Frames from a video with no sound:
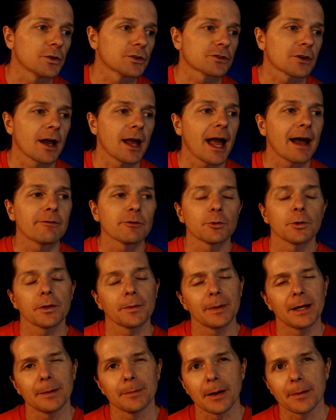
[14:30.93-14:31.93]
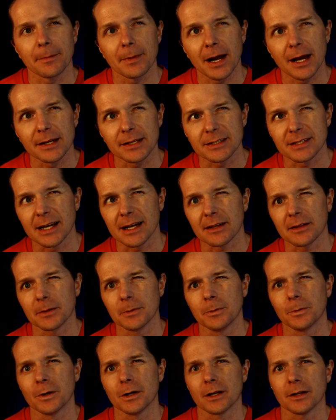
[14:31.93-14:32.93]
And so I haven't really made up my mind exactly
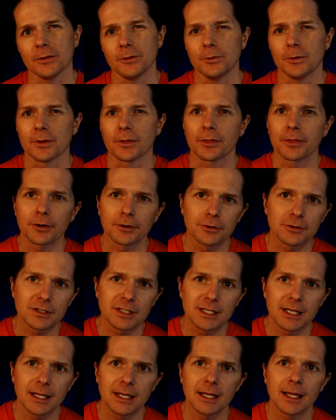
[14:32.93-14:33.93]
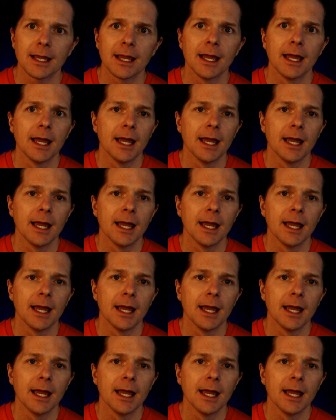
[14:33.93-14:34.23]
what I'll do on Thursday.